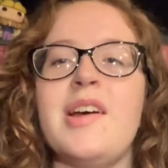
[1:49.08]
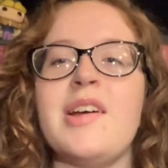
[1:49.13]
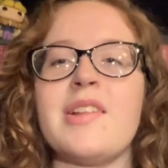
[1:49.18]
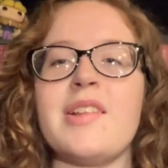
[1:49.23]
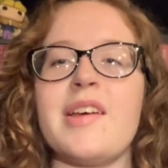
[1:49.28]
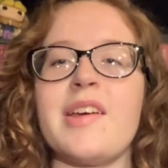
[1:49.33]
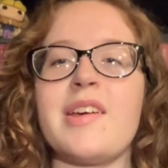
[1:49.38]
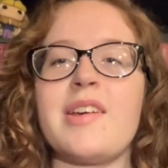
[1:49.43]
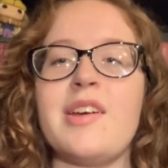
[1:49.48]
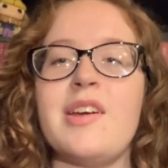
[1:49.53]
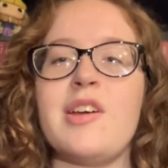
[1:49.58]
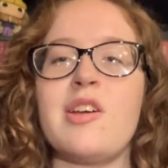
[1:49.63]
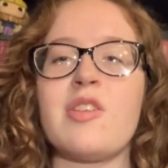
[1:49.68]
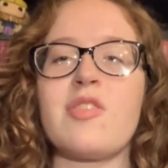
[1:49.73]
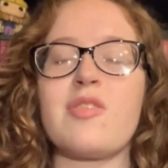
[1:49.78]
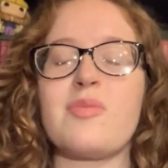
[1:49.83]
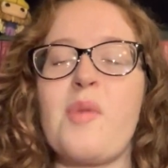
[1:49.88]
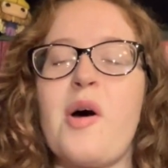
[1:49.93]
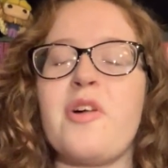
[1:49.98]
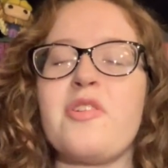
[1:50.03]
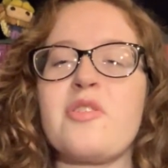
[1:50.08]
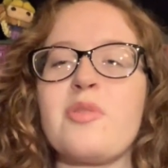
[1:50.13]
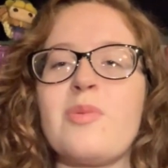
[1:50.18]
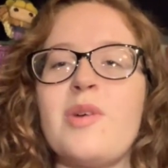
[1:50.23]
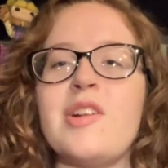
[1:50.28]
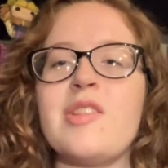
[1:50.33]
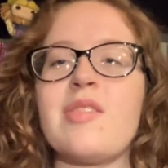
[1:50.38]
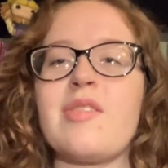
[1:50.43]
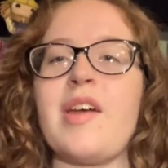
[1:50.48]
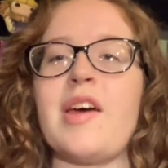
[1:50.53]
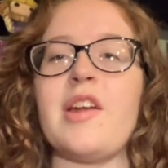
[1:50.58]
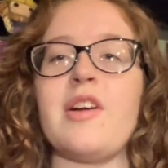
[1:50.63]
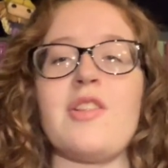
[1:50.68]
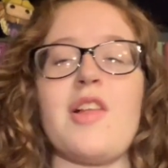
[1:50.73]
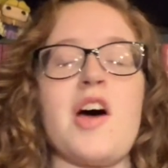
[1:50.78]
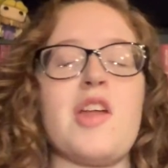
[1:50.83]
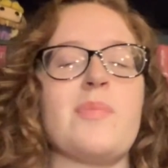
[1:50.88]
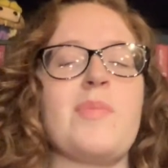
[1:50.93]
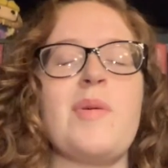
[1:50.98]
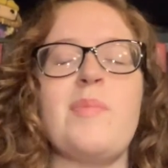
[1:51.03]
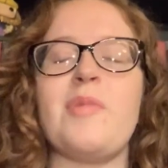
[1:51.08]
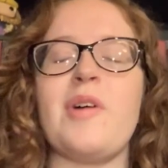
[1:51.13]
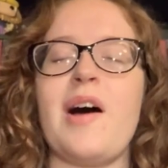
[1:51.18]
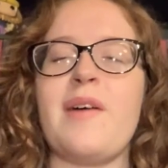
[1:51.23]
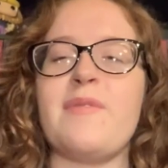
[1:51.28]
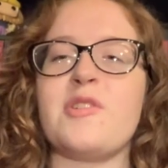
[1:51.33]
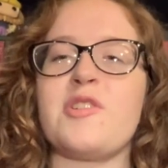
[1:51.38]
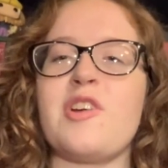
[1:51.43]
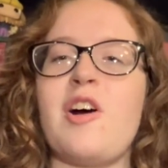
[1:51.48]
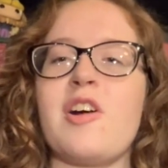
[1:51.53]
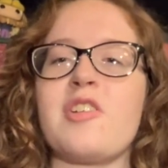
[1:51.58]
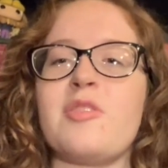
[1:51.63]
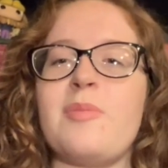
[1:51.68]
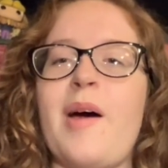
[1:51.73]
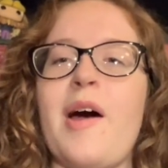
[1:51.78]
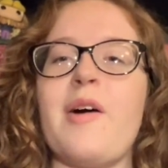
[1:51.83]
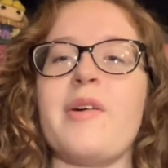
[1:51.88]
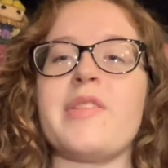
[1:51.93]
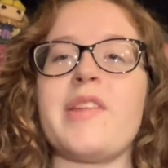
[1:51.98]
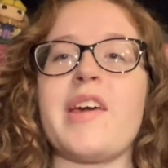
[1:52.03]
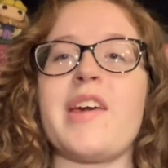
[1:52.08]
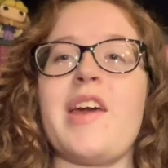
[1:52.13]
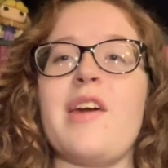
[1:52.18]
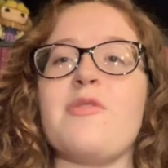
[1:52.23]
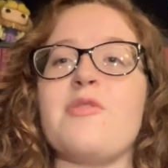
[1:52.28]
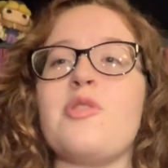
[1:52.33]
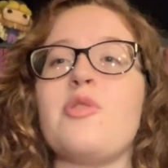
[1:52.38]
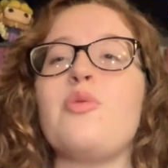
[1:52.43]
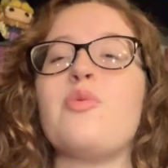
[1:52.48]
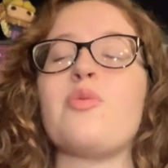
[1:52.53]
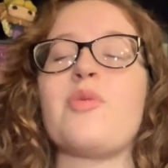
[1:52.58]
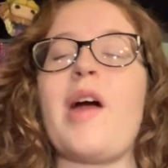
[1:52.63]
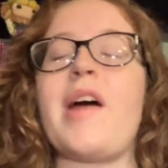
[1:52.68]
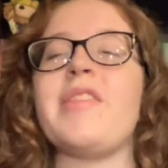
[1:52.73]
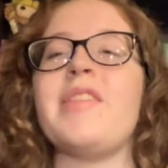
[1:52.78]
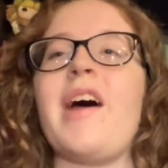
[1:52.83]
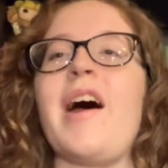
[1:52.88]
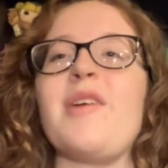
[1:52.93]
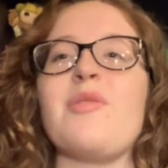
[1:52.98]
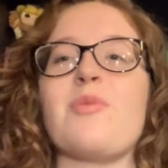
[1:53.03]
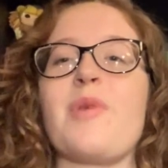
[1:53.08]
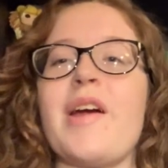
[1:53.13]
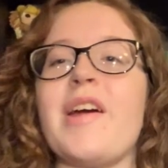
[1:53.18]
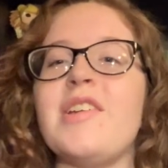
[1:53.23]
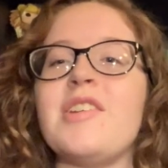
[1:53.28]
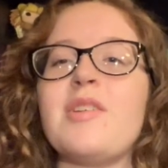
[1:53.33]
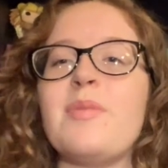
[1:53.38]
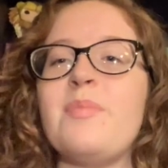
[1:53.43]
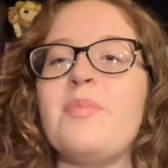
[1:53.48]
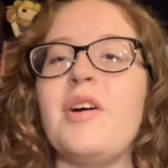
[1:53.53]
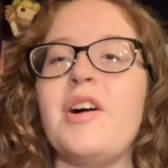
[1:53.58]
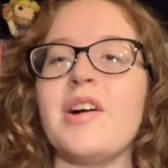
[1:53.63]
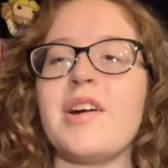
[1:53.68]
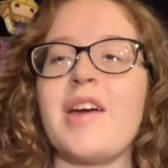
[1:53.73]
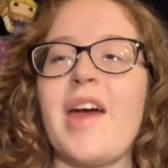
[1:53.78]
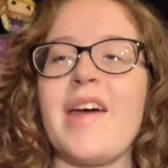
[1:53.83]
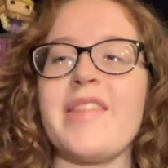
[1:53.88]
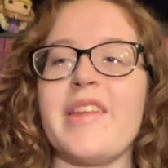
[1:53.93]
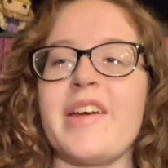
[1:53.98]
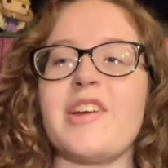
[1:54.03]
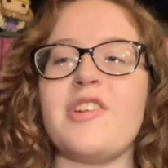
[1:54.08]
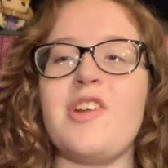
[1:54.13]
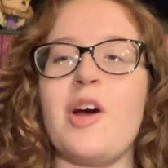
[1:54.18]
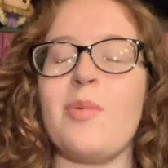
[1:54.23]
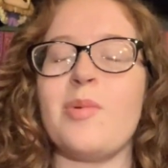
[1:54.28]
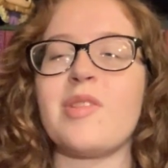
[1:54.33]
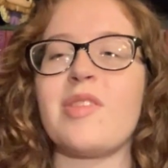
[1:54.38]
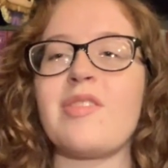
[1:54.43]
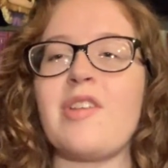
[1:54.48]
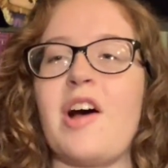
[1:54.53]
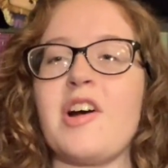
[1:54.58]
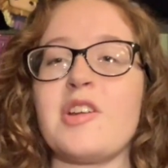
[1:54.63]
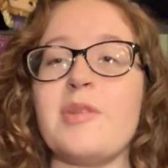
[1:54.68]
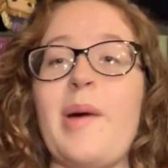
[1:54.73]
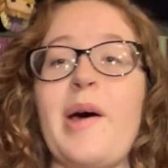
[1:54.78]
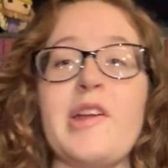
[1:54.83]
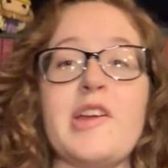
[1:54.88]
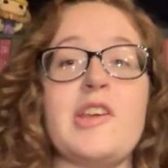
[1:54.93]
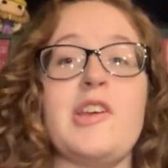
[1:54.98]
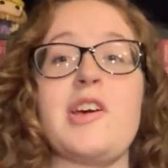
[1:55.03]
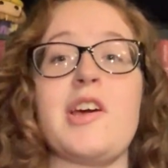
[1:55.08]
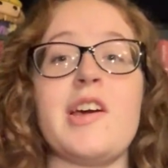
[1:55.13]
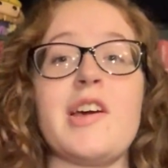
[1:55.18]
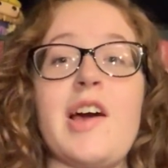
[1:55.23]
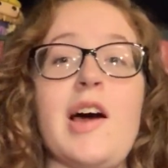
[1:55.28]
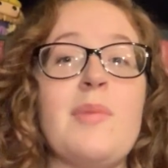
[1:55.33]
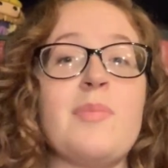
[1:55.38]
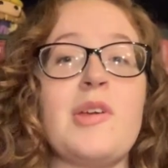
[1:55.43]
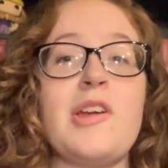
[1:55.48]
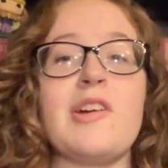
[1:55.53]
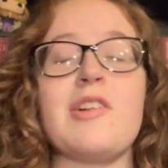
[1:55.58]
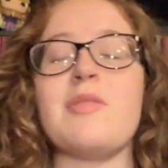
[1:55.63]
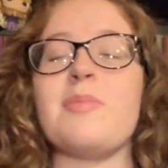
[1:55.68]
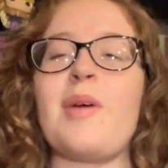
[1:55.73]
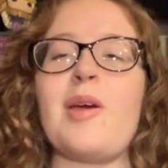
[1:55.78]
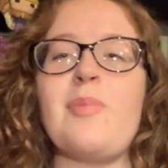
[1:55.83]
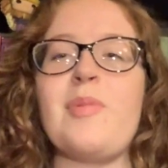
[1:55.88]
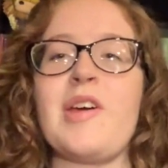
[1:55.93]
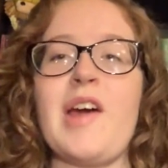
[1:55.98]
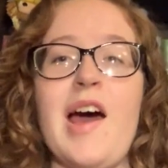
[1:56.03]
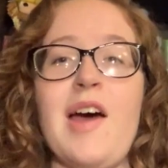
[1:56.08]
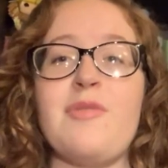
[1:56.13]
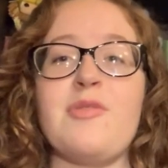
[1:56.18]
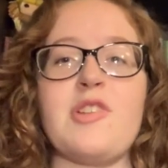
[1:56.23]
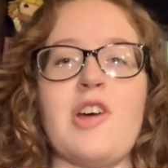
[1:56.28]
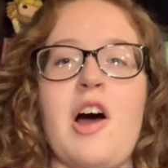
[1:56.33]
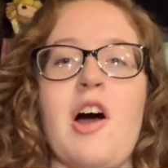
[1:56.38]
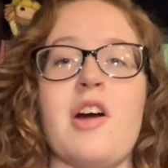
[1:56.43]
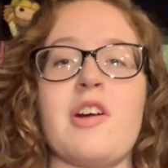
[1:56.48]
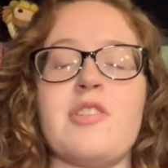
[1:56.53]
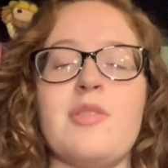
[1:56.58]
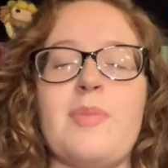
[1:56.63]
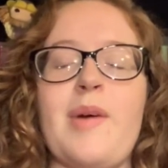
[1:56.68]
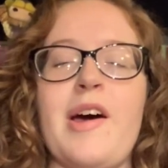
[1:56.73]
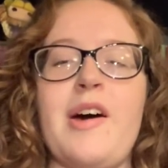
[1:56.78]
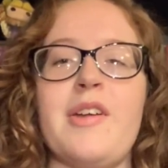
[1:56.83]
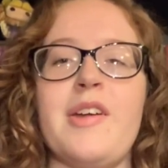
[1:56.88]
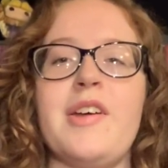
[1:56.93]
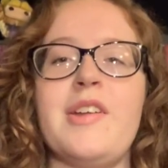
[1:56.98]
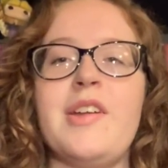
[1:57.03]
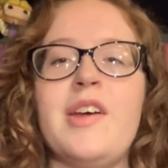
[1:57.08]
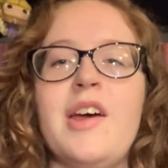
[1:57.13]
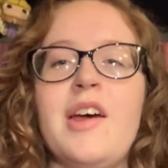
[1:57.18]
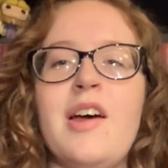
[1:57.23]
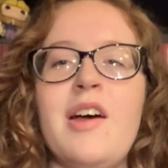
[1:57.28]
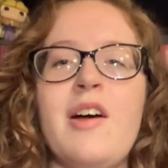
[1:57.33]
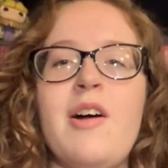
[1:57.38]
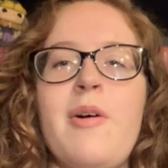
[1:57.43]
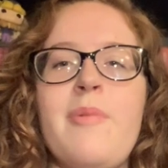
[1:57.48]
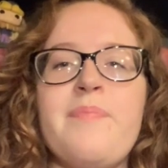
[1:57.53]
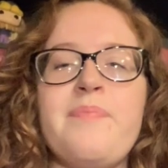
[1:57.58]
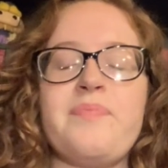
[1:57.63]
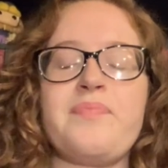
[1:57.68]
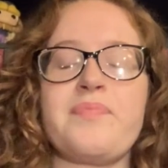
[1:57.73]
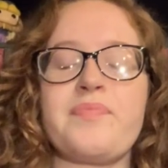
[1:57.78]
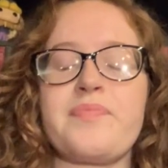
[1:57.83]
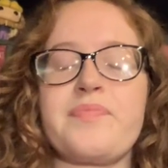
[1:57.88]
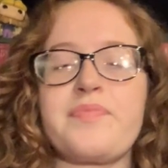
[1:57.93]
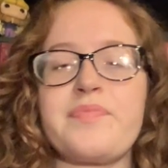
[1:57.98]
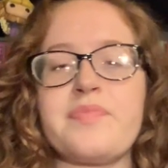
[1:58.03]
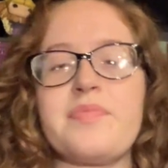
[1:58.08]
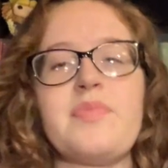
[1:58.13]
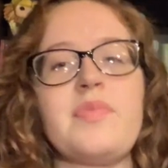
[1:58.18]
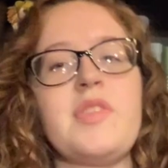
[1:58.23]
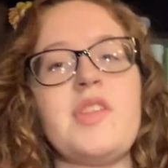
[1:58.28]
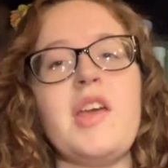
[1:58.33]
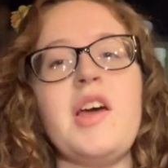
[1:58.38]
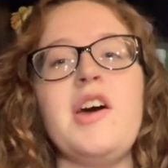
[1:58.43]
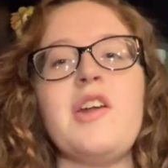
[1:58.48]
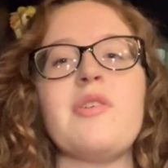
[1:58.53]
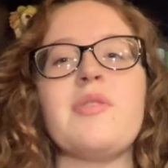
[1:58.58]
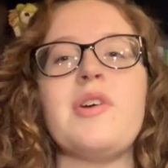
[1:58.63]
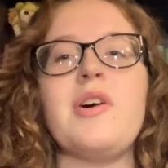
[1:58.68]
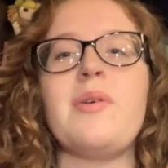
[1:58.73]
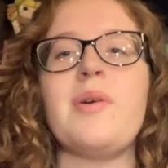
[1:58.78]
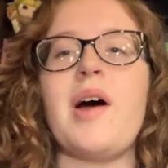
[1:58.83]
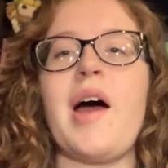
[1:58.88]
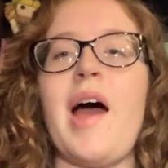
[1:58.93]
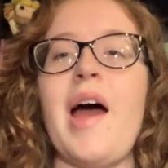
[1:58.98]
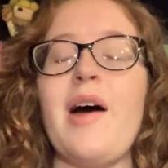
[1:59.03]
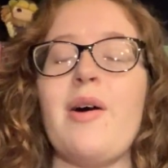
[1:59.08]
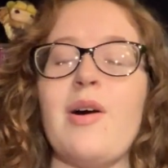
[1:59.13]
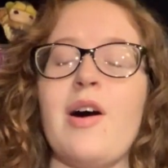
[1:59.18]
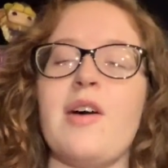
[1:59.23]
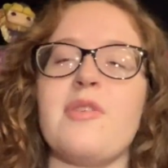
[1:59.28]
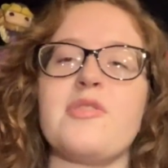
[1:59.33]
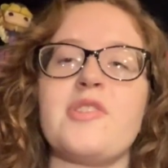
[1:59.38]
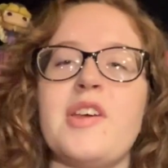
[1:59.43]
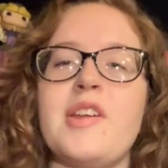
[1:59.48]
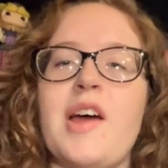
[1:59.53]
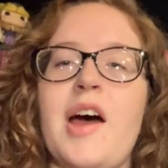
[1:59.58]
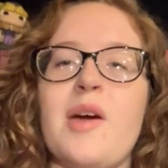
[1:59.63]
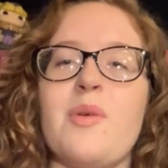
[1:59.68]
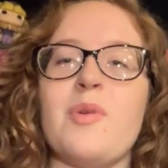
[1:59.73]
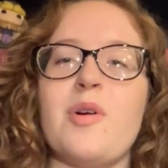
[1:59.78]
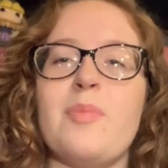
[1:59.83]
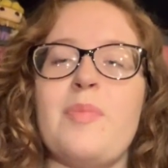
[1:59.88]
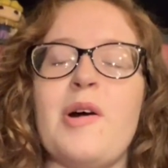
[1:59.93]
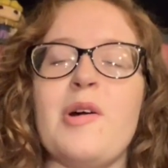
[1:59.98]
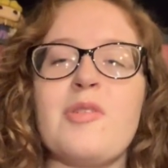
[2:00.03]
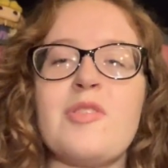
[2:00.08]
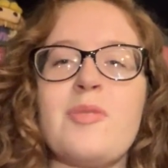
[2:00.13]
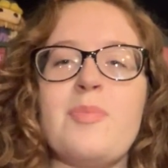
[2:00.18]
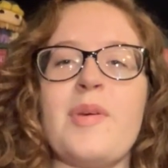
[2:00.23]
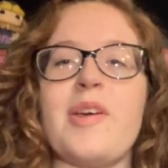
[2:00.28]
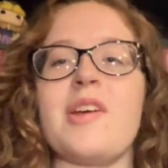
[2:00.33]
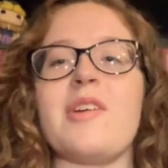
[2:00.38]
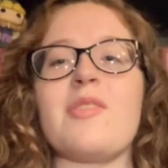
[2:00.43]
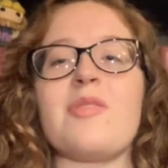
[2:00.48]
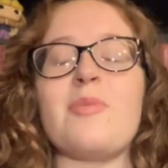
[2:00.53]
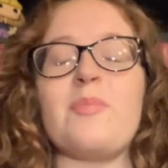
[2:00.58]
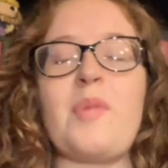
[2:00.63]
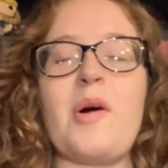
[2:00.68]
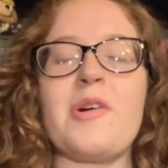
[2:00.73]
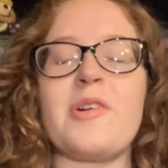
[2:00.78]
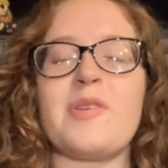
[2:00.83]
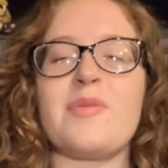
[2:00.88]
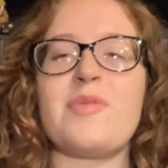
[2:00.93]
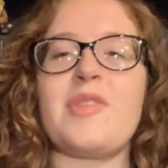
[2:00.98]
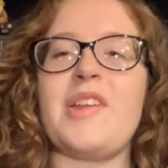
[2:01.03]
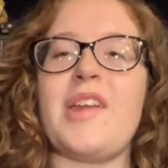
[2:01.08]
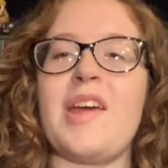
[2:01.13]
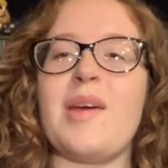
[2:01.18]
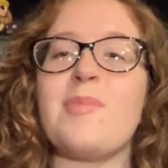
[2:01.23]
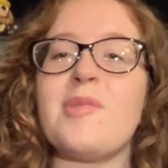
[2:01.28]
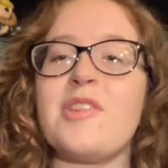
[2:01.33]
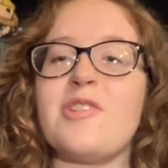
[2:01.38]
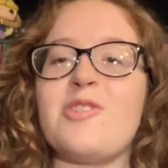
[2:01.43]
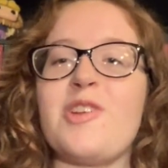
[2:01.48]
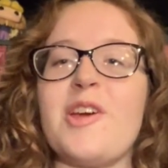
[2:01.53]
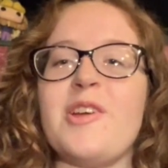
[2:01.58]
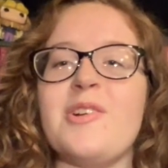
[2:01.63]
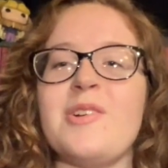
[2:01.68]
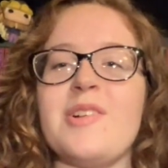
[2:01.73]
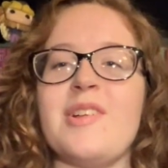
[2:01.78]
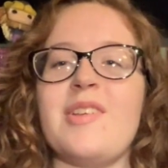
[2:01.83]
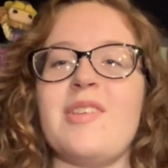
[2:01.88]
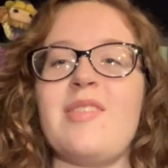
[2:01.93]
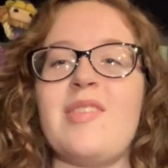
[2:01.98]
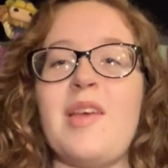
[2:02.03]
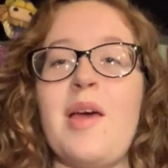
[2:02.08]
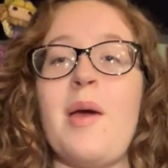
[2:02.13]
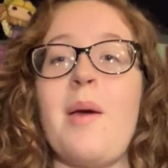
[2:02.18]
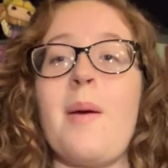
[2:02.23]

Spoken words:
like smaller ones that a lot of people haven't talked about, and like if you read that random book and like no one's talked about it, you can come here and maybe I've talked about it. I don't know how often I will post because part of the name of the channel is